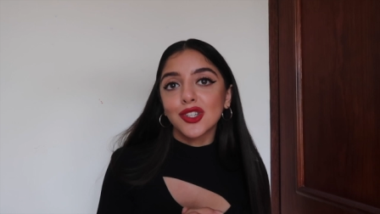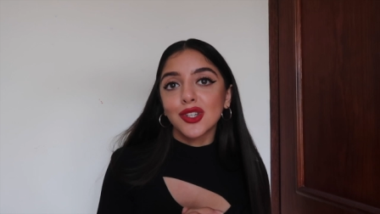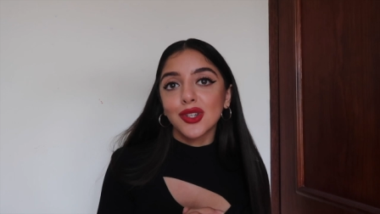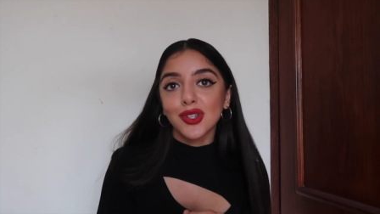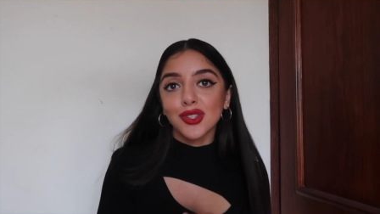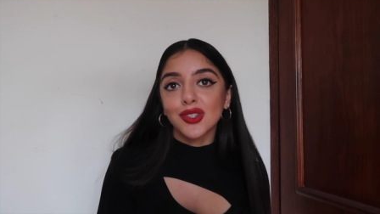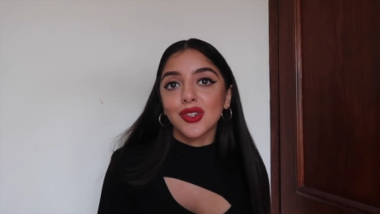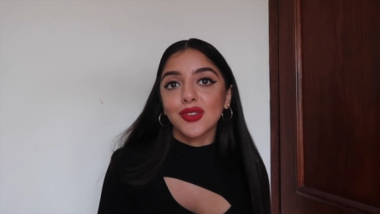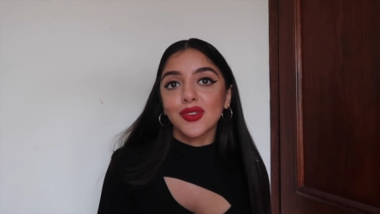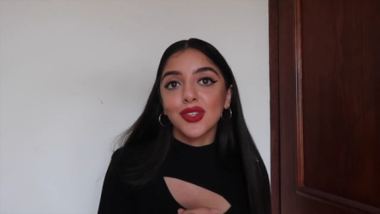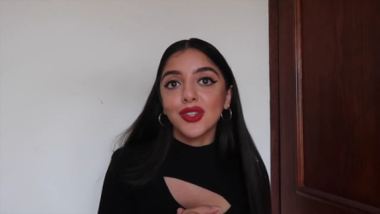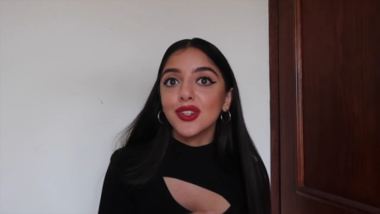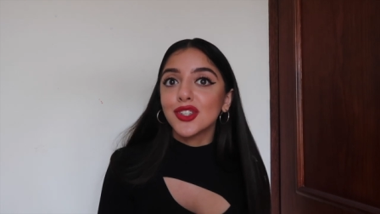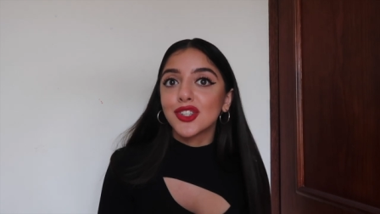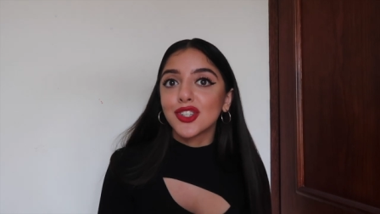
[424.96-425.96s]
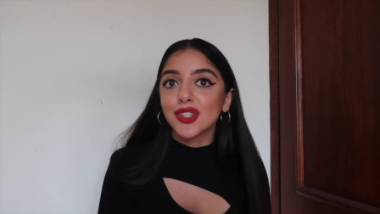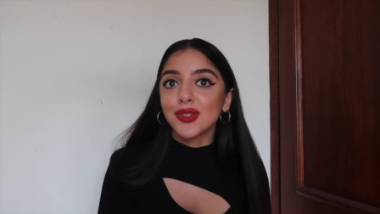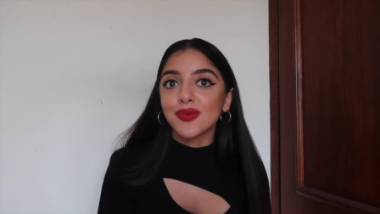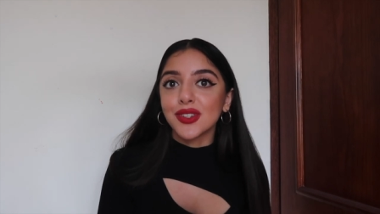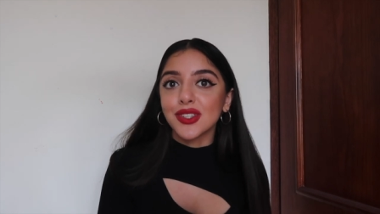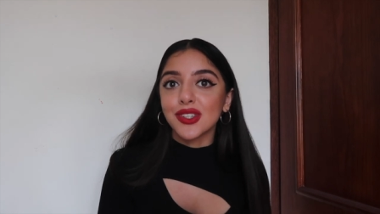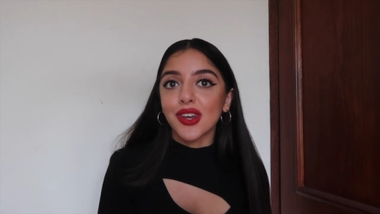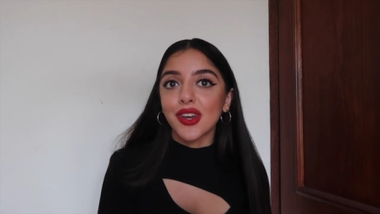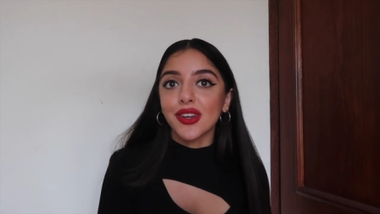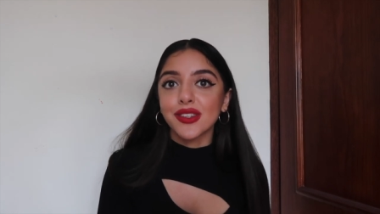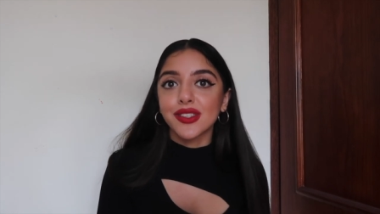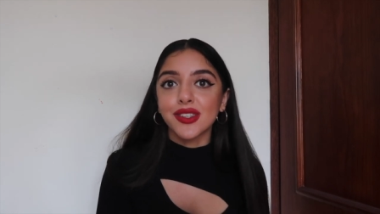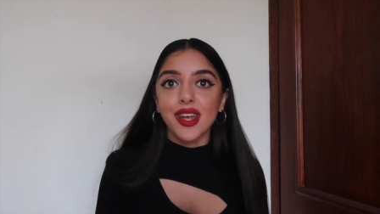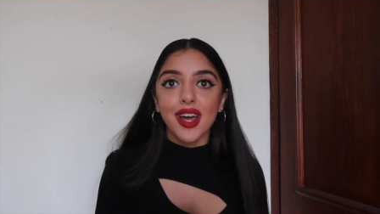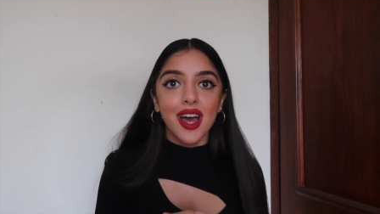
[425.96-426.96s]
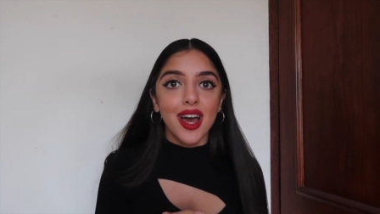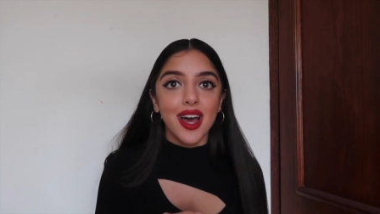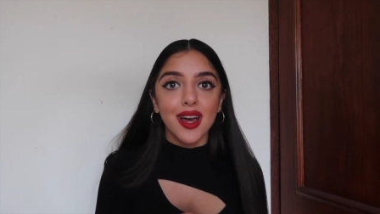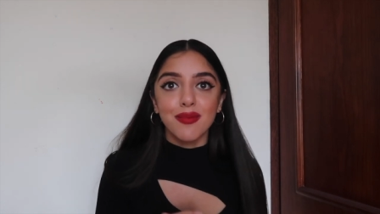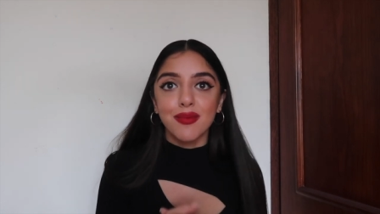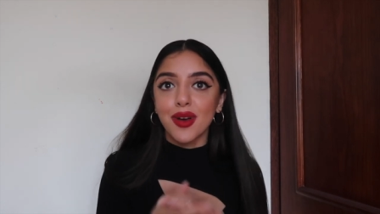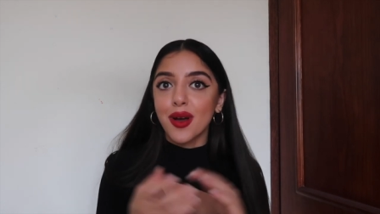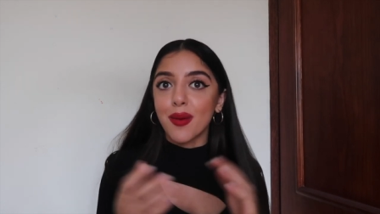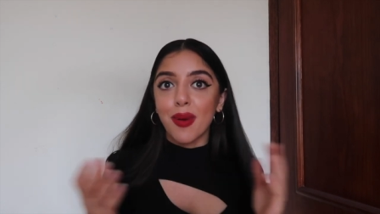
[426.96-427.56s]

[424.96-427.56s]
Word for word: watch lots of YouTube videos um,